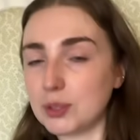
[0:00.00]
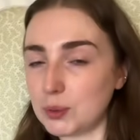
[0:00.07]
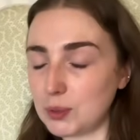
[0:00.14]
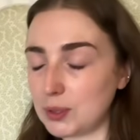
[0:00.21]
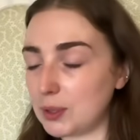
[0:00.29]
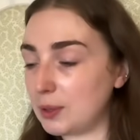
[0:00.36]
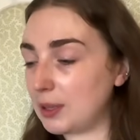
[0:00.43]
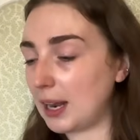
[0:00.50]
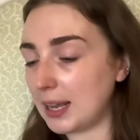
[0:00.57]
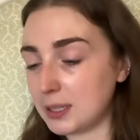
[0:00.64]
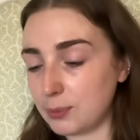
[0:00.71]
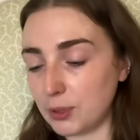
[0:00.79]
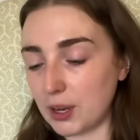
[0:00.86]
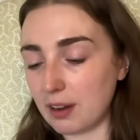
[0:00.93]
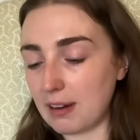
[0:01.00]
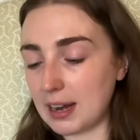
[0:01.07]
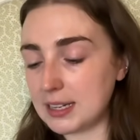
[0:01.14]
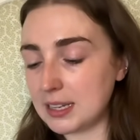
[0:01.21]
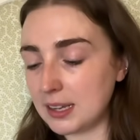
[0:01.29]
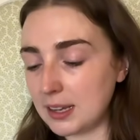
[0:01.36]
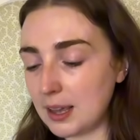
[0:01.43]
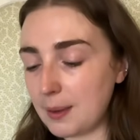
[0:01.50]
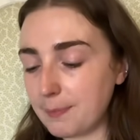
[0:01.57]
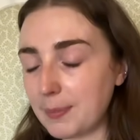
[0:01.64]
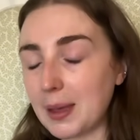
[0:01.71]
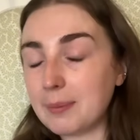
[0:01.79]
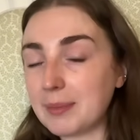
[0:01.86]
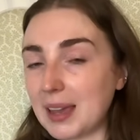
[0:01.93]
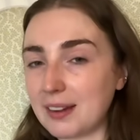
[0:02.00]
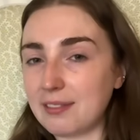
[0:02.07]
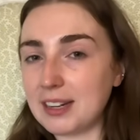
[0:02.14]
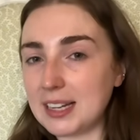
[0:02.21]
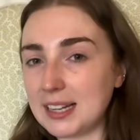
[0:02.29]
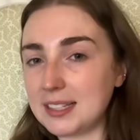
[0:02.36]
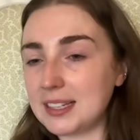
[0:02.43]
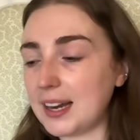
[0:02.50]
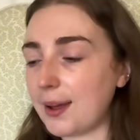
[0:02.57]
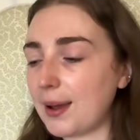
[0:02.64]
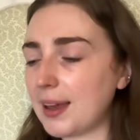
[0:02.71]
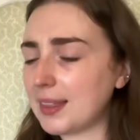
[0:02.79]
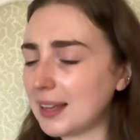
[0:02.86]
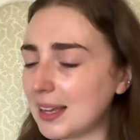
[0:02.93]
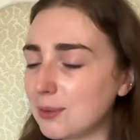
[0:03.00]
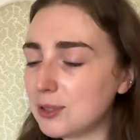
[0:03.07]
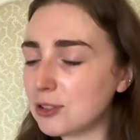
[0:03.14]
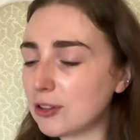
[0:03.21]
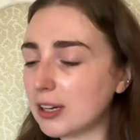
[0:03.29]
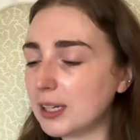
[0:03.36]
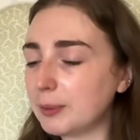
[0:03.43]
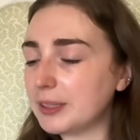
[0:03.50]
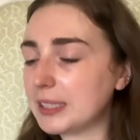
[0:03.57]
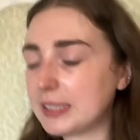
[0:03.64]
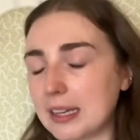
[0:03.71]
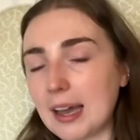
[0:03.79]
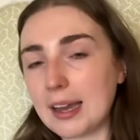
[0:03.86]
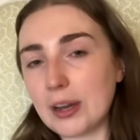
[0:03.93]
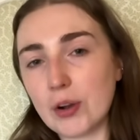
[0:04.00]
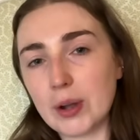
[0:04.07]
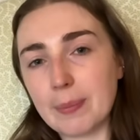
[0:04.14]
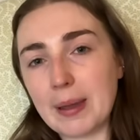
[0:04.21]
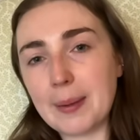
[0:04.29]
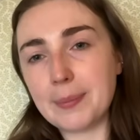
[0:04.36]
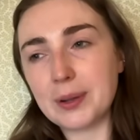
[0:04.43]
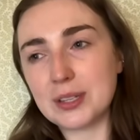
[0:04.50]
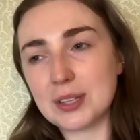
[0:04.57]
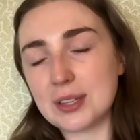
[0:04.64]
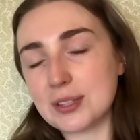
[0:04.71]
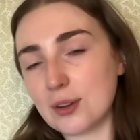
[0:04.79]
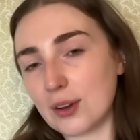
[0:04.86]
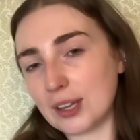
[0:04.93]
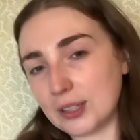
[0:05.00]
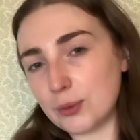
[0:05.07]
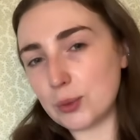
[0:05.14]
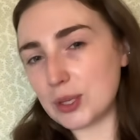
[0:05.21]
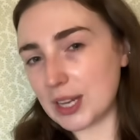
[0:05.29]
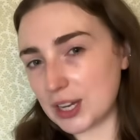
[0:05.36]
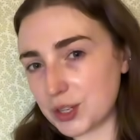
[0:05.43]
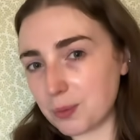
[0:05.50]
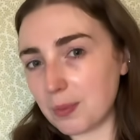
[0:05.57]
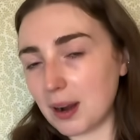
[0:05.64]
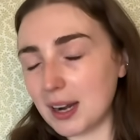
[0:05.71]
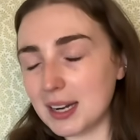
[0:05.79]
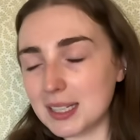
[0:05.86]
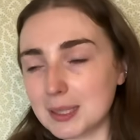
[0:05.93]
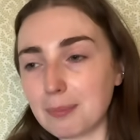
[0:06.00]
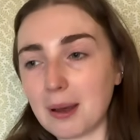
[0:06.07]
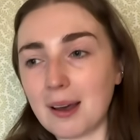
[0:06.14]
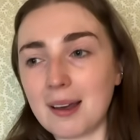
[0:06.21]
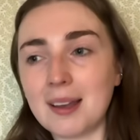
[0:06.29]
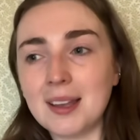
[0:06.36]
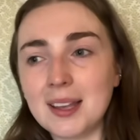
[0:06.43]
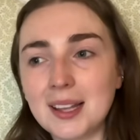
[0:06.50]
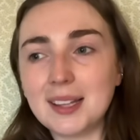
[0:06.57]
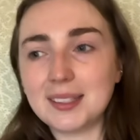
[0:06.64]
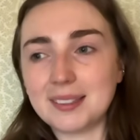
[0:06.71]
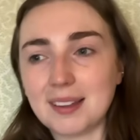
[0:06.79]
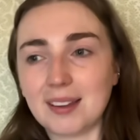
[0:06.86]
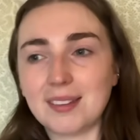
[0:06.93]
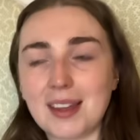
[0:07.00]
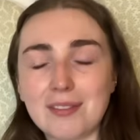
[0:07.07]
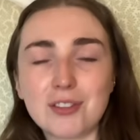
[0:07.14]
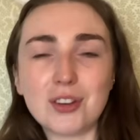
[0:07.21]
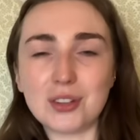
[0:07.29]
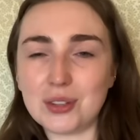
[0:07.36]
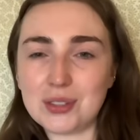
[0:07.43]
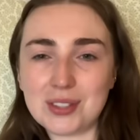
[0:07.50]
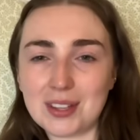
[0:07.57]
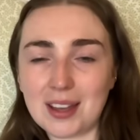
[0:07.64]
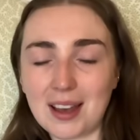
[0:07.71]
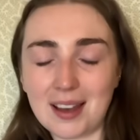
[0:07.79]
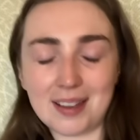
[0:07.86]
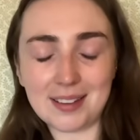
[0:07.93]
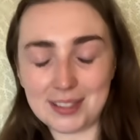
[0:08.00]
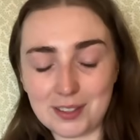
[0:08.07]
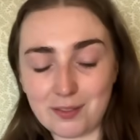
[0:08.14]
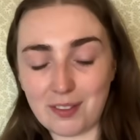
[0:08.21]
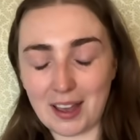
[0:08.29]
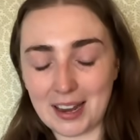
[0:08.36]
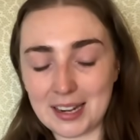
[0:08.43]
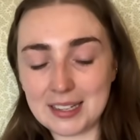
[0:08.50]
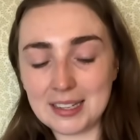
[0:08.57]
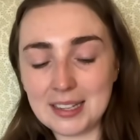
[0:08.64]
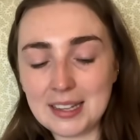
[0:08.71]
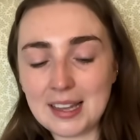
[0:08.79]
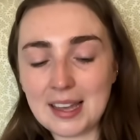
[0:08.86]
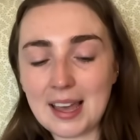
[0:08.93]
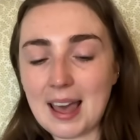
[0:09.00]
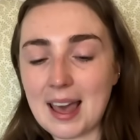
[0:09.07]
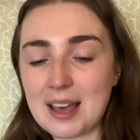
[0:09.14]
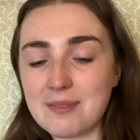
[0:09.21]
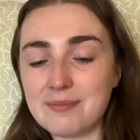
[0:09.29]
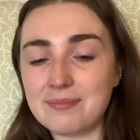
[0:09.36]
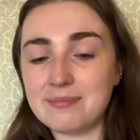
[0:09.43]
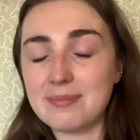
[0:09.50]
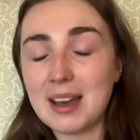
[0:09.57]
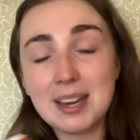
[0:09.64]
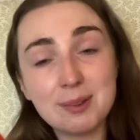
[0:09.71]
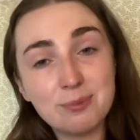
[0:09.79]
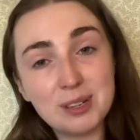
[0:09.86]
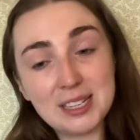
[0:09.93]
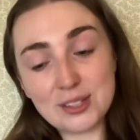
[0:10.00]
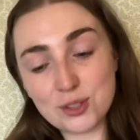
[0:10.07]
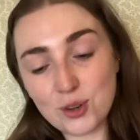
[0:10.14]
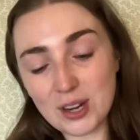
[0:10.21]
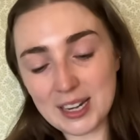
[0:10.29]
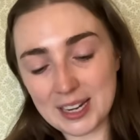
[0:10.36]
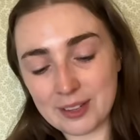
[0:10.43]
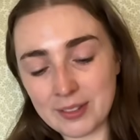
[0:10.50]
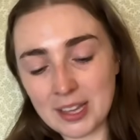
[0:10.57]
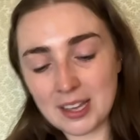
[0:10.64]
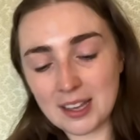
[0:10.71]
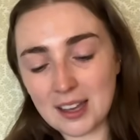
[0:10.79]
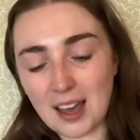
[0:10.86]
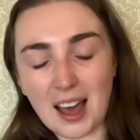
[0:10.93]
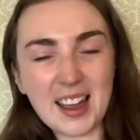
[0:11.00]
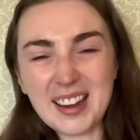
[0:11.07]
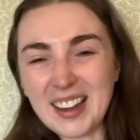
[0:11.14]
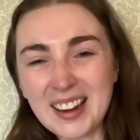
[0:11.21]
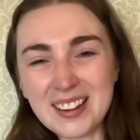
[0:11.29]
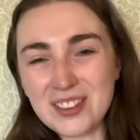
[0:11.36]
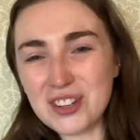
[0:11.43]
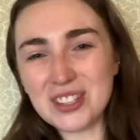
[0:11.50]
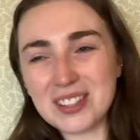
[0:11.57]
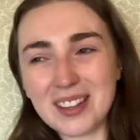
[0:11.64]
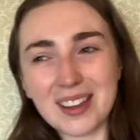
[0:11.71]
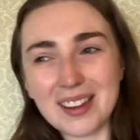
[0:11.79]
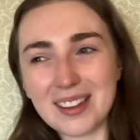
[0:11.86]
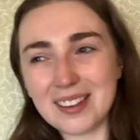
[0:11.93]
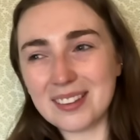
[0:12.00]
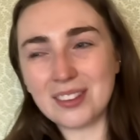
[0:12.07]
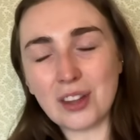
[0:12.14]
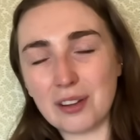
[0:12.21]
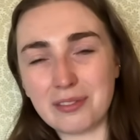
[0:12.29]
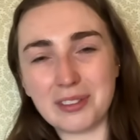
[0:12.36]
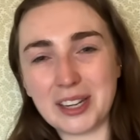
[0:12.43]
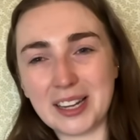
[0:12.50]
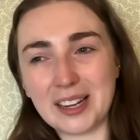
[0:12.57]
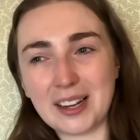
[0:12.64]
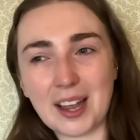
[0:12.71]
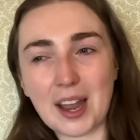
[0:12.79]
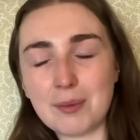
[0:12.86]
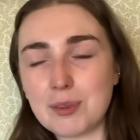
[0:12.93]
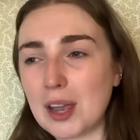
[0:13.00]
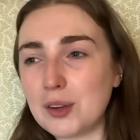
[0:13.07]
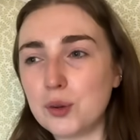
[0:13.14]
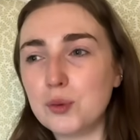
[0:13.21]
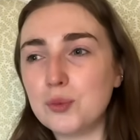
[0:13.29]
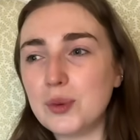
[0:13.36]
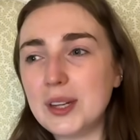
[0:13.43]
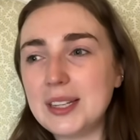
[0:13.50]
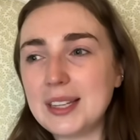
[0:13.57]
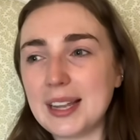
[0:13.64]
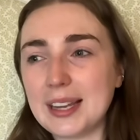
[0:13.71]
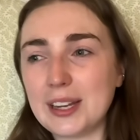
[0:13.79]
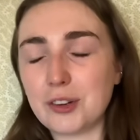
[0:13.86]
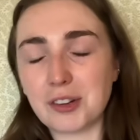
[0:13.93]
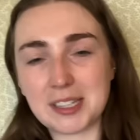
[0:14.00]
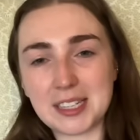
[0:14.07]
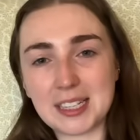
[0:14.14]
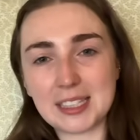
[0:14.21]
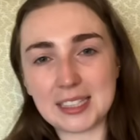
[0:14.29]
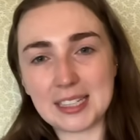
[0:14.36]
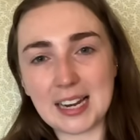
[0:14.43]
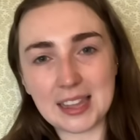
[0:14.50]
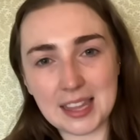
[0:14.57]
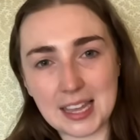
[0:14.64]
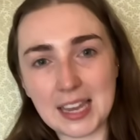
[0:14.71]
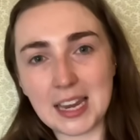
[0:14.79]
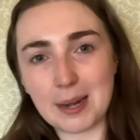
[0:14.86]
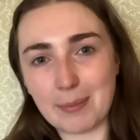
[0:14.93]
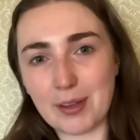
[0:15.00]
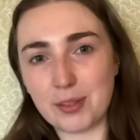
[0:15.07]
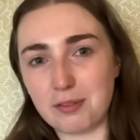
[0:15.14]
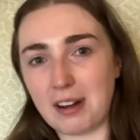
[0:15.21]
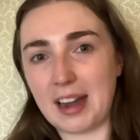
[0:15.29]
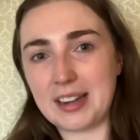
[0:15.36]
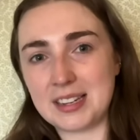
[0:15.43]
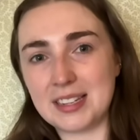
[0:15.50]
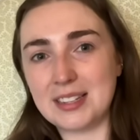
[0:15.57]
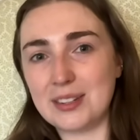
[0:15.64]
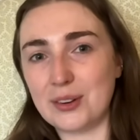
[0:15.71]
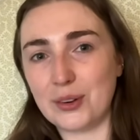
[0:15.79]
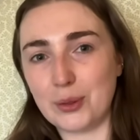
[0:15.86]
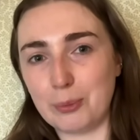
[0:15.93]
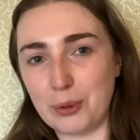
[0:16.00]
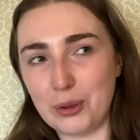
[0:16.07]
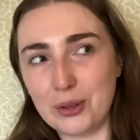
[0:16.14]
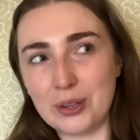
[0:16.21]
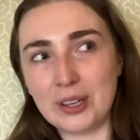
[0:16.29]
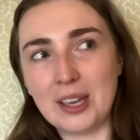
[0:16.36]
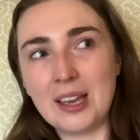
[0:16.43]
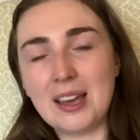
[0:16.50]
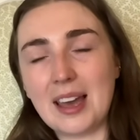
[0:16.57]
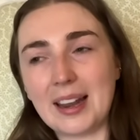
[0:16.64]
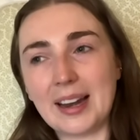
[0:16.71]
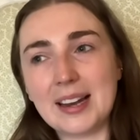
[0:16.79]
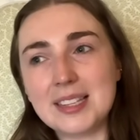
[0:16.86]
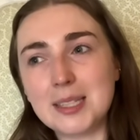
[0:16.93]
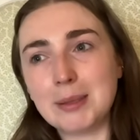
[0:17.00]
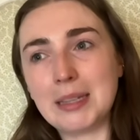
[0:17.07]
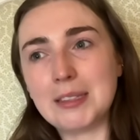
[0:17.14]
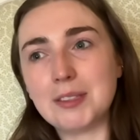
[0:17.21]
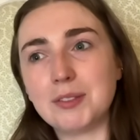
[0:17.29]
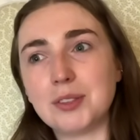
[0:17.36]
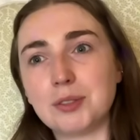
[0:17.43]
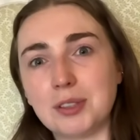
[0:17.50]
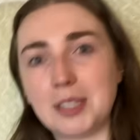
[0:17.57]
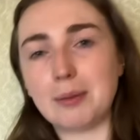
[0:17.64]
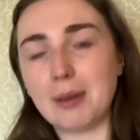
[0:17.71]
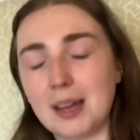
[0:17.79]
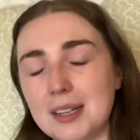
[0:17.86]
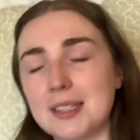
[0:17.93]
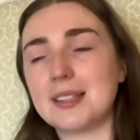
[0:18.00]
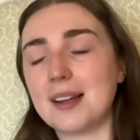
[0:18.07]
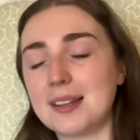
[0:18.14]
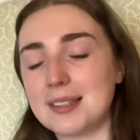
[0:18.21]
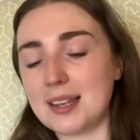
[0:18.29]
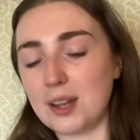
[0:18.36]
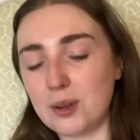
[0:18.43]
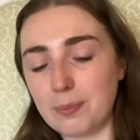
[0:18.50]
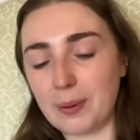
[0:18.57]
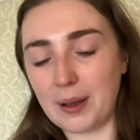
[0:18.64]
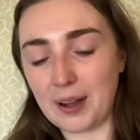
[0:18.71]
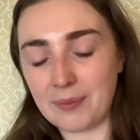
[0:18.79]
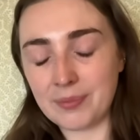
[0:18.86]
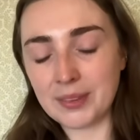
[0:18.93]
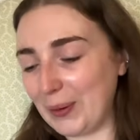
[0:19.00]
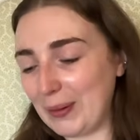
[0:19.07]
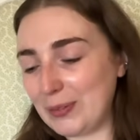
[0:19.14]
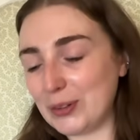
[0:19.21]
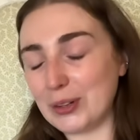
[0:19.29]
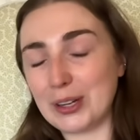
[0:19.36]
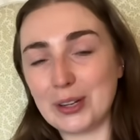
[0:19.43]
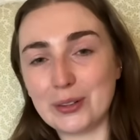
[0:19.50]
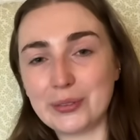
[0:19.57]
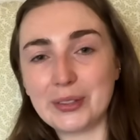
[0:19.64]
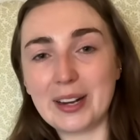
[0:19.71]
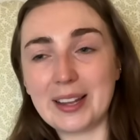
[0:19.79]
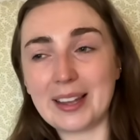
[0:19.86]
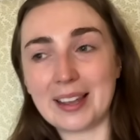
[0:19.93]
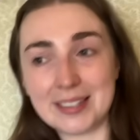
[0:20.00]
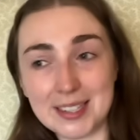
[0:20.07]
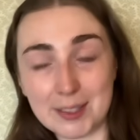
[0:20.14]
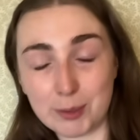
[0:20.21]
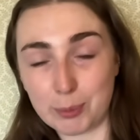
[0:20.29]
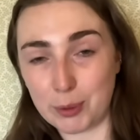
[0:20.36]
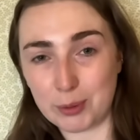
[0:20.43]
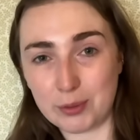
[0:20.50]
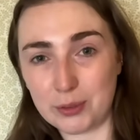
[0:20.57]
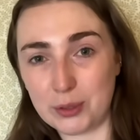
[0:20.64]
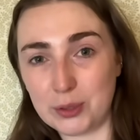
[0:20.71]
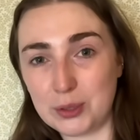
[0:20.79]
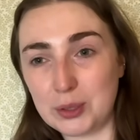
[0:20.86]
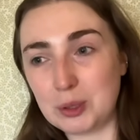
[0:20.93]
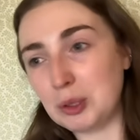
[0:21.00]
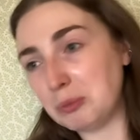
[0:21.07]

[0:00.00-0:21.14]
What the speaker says: was the last book I read, but I'm getting really into it now. I think I was struggling with the dialogue a bit because it's not in quotation marks, but now that I've got used to that, it's fine, and I'm really enjoying it. I kind of just like love reading. I don't read like critically, like thinking about the writing or the book. I guess sometimes if it's really bad it stands out, but if you're here for like in-depth book reviews,